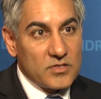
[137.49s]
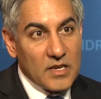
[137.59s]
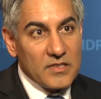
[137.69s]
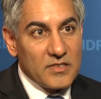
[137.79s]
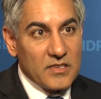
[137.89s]

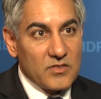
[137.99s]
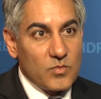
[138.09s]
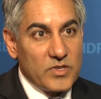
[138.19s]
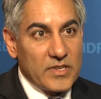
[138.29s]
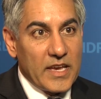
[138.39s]
Sciences,
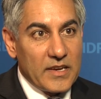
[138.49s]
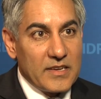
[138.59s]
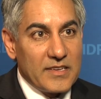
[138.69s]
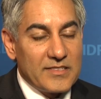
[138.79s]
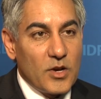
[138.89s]
which
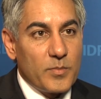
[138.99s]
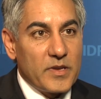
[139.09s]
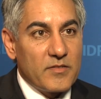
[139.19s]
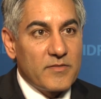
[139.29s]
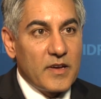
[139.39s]
Canada is
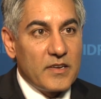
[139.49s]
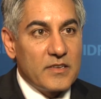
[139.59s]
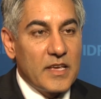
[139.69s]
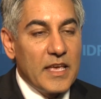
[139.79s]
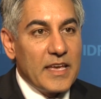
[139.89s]
helping fund.